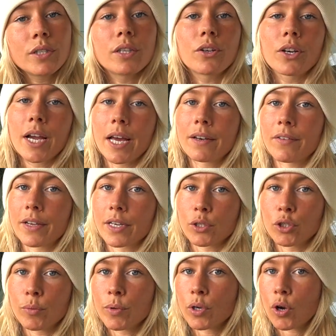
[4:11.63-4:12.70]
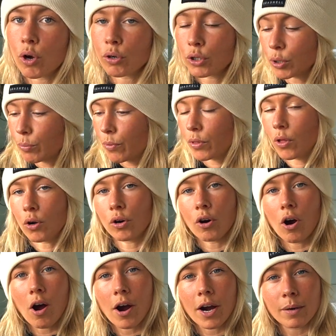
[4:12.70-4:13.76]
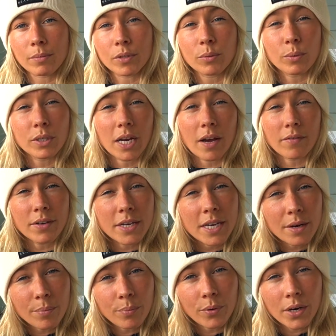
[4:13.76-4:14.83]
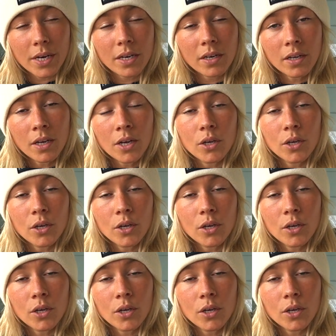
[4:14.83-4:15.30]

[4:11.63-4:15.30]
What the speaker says: that are kind of like a swimming costume with longer arms which have neoprene.